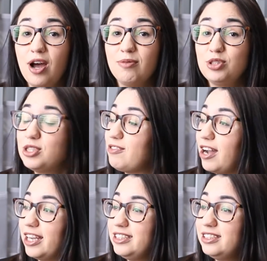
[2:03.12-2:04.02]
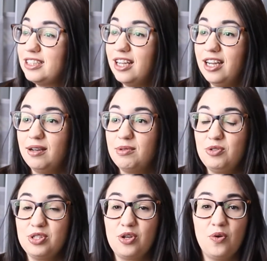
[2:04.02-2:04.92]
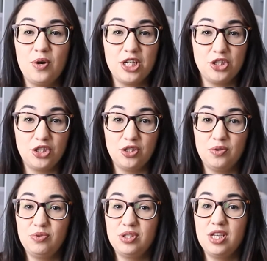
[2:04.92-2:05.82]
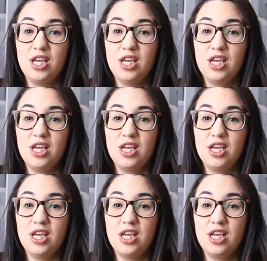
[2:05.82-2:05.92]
just fine. There was no issues.